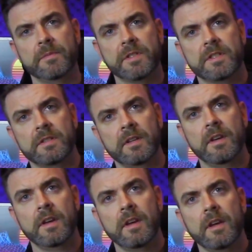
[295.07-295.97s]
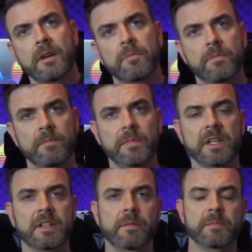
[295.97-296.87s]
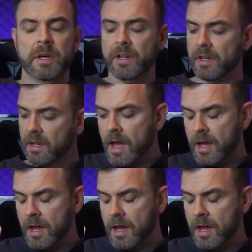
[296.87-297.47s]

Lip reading: I'm just being dumb about it.